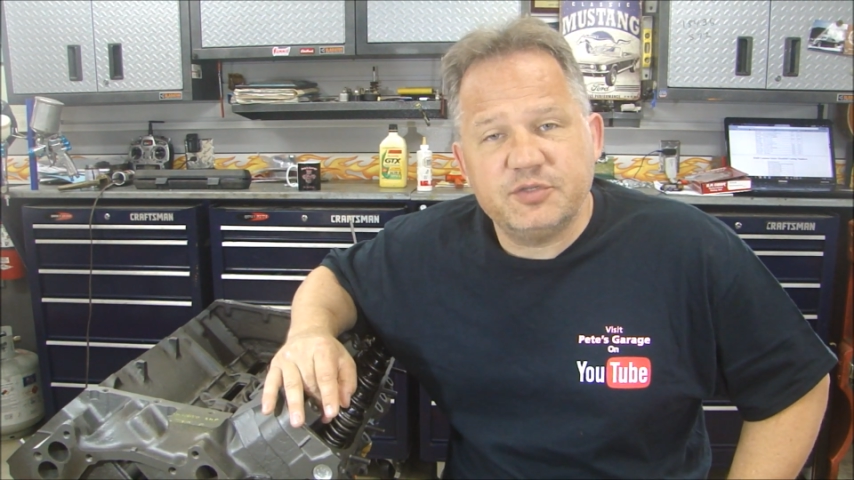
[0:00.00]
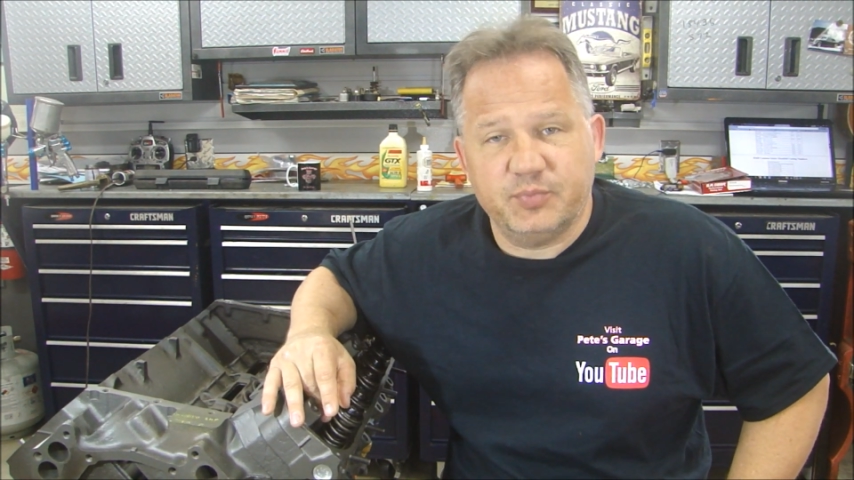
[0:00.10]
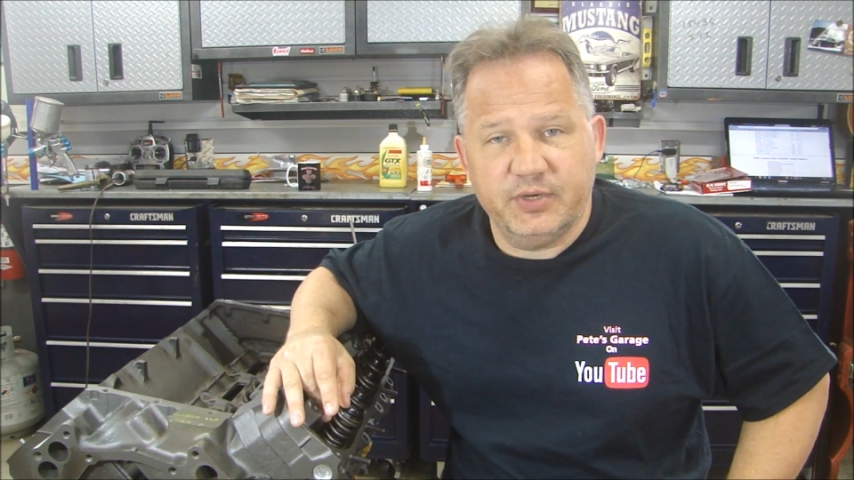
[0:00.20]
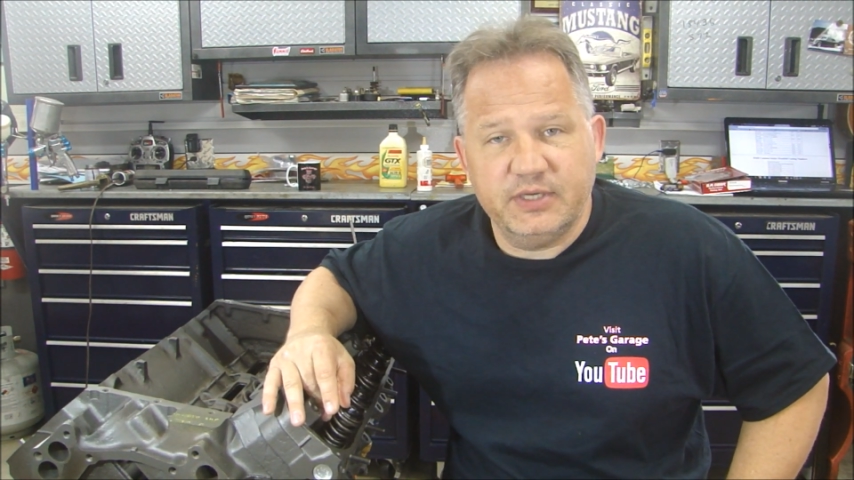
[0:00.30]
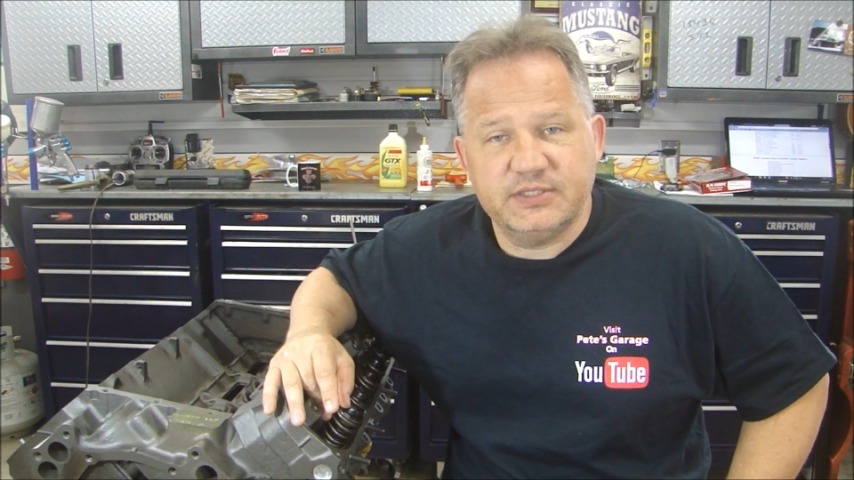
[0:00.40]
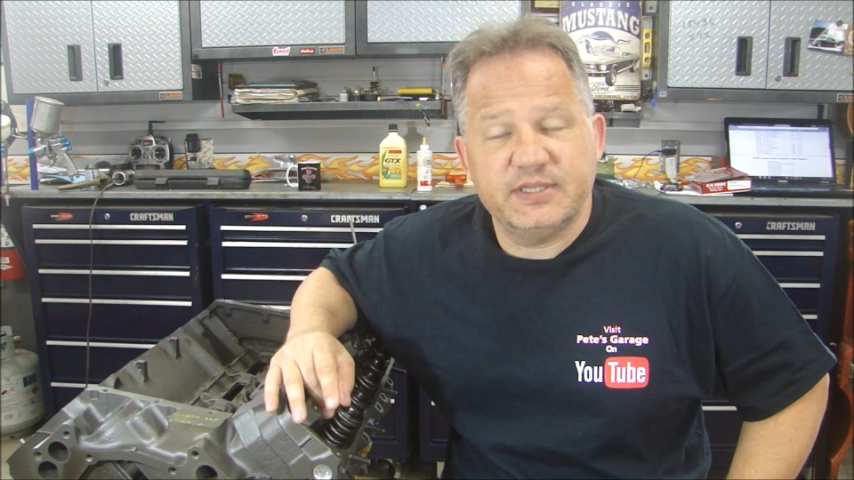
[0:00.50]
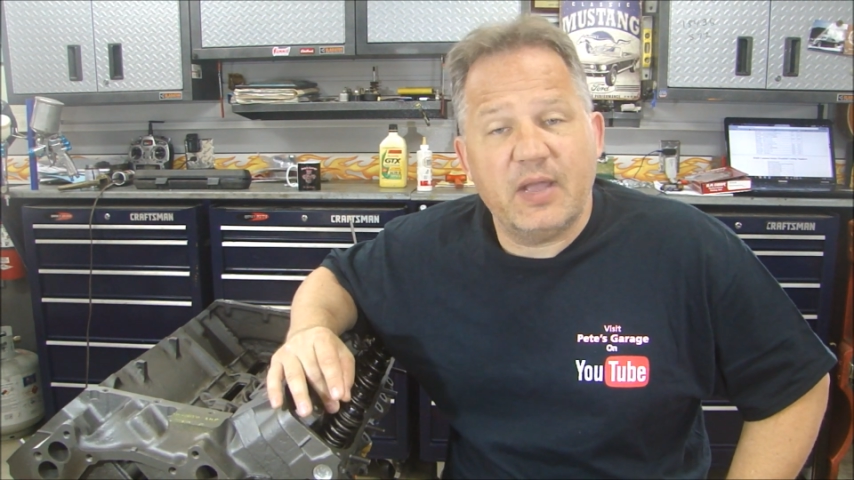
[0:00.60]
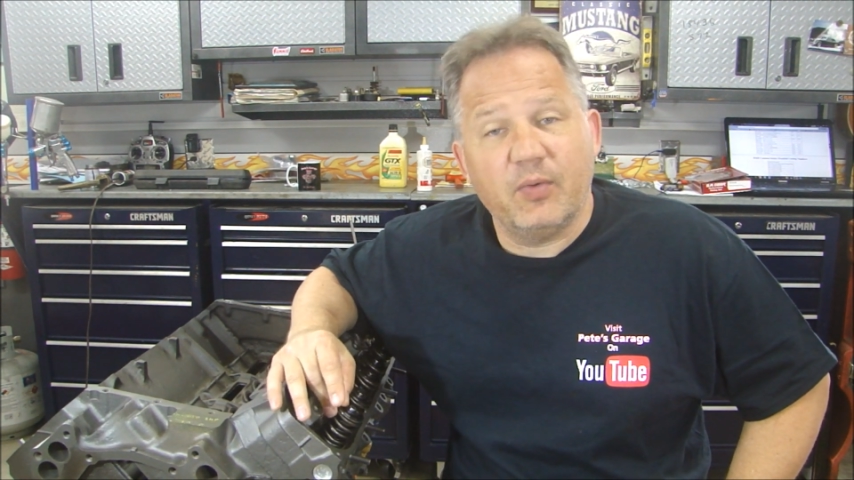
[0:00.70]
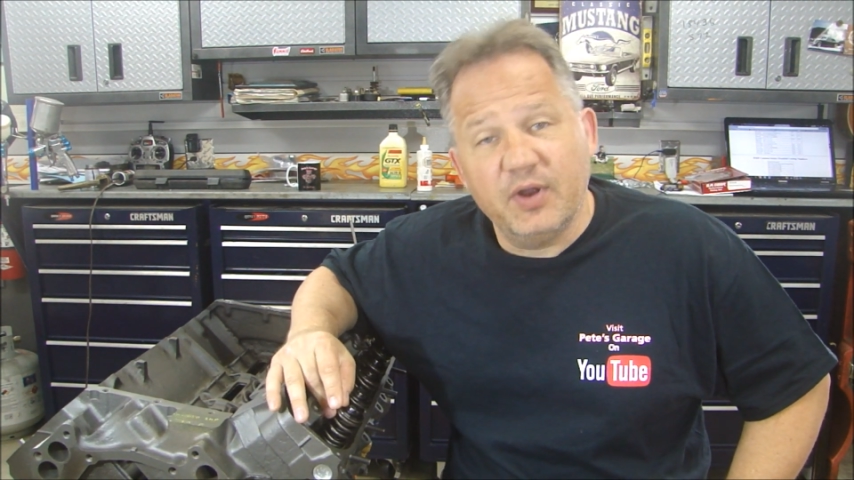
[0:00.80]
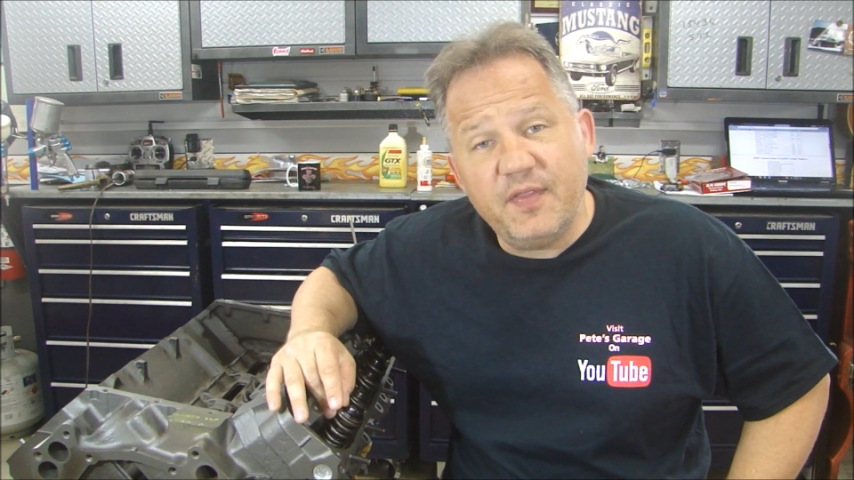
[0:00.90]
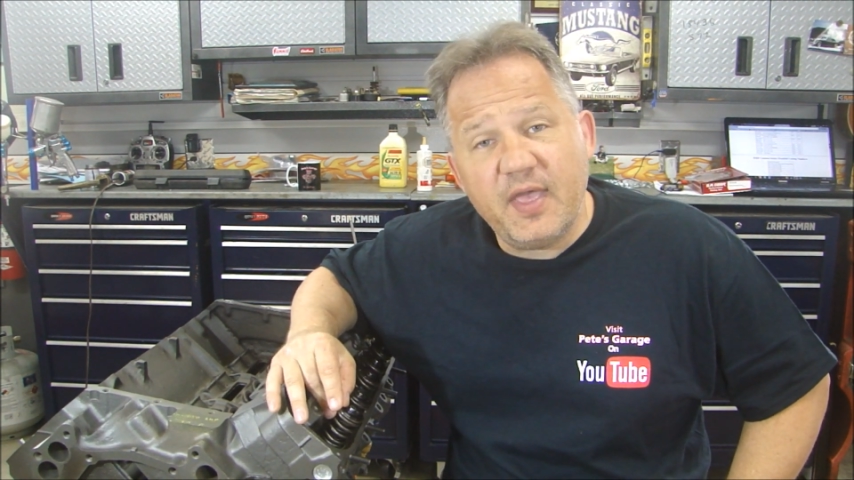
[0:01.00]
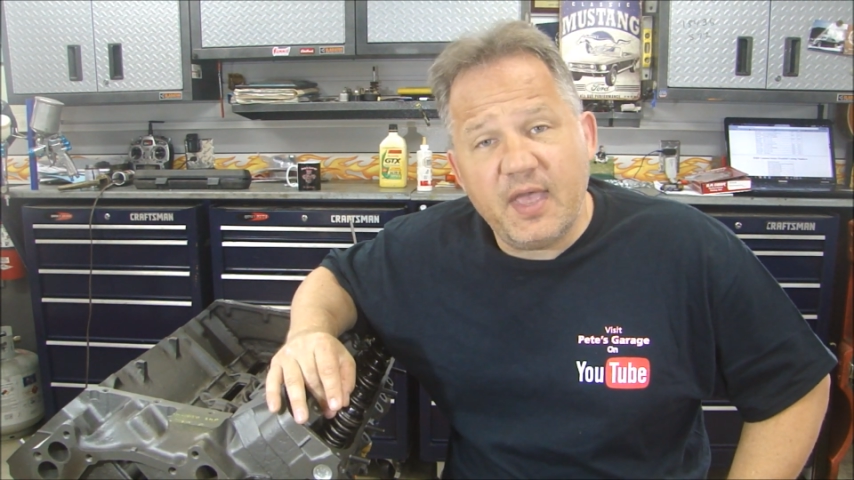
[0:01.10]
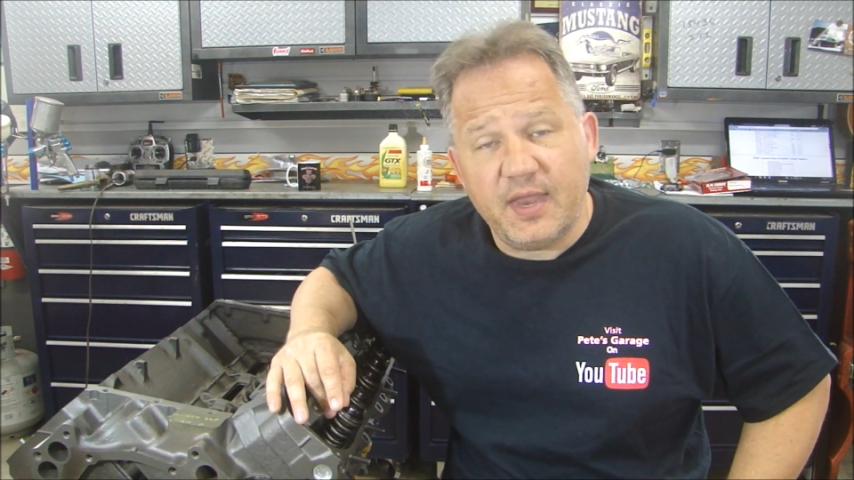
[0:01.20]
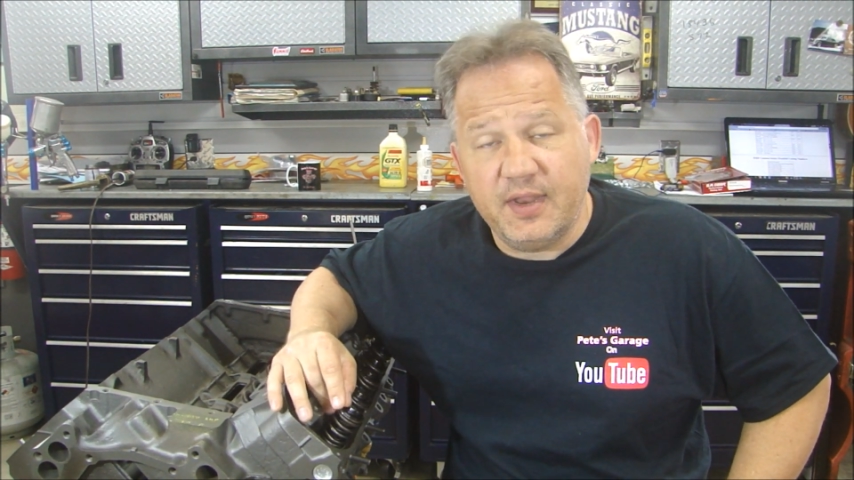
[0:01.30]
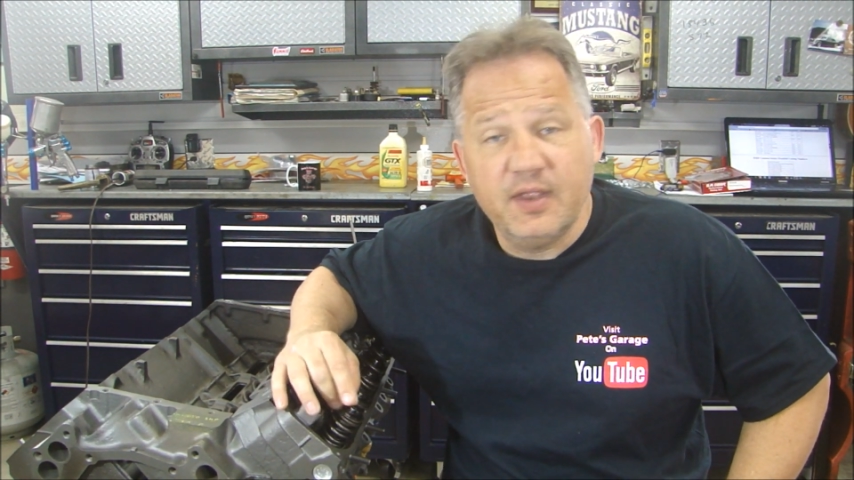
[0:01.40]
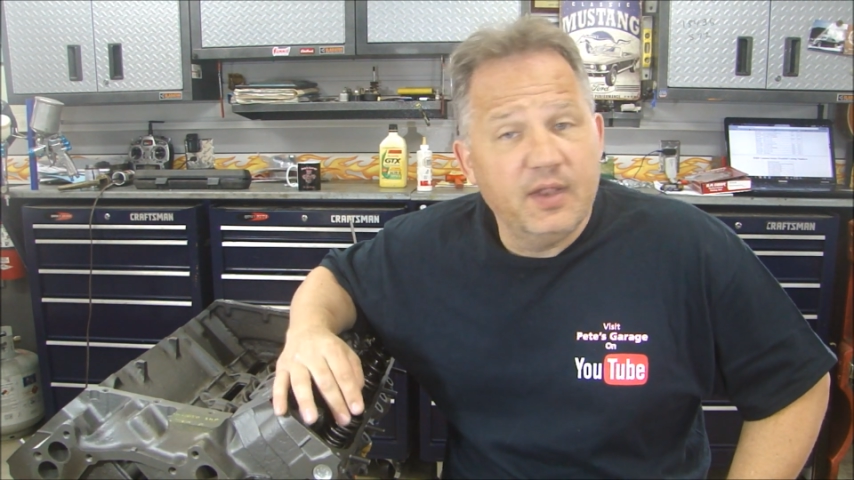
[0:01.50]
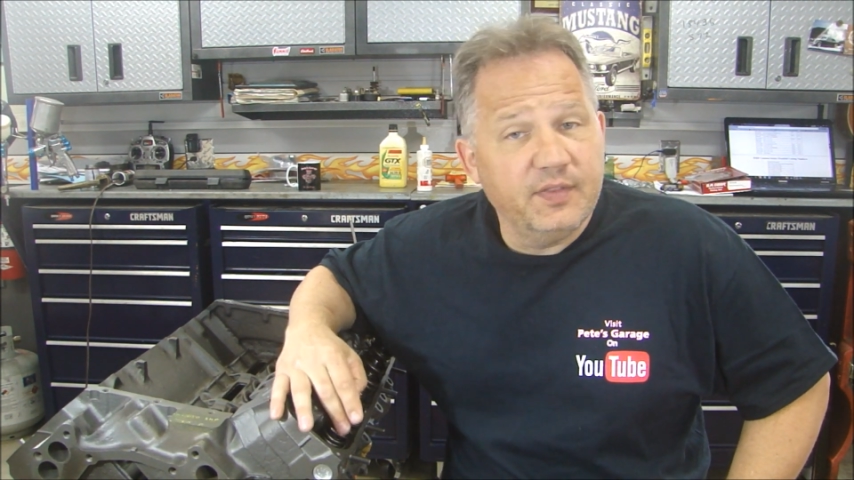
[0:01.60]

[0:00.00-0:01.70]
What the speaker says: springs that were in the head?